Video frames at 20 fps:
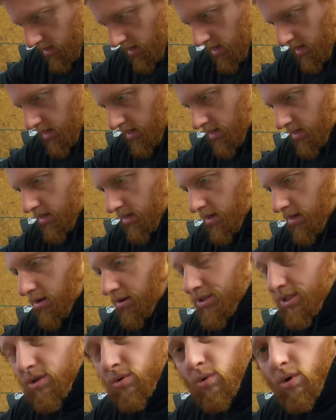And it
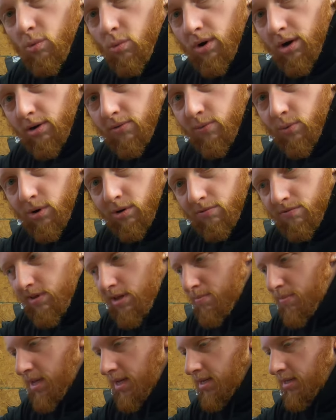also will work for
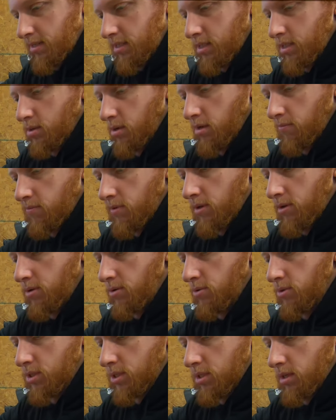V-bands if you
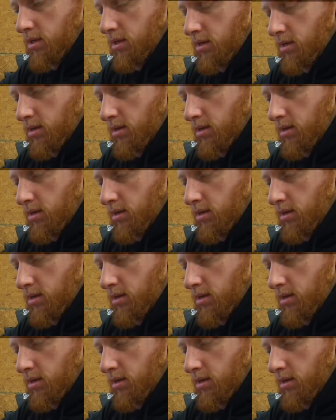use